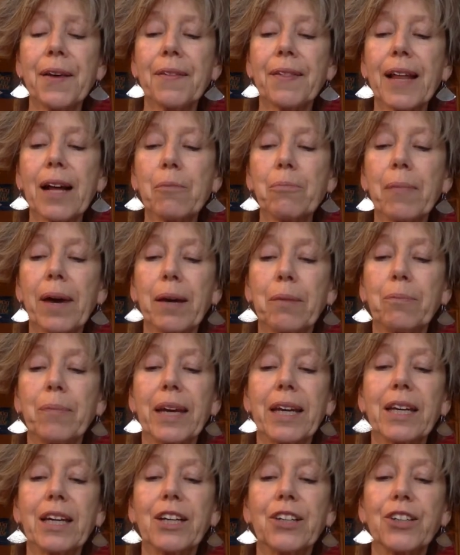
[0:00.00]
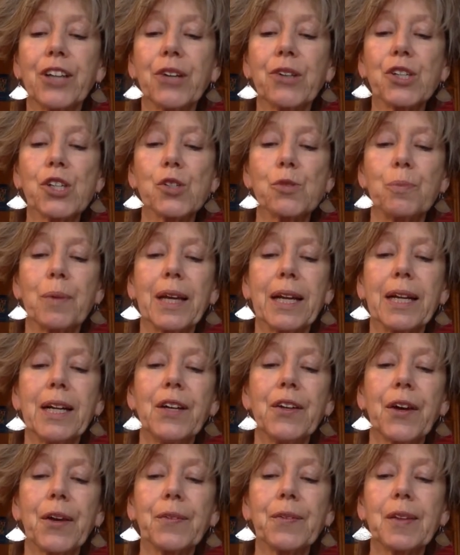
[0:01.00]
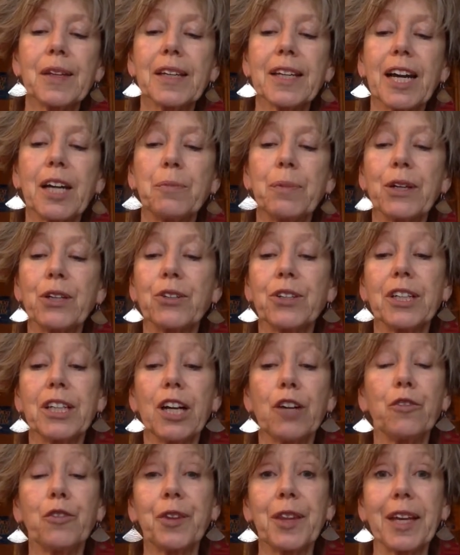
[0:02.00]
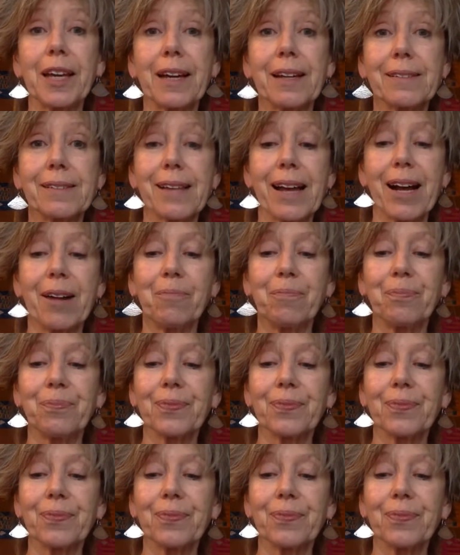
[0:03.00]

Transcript: That might make her notice me and think I'd be good enough for the exam.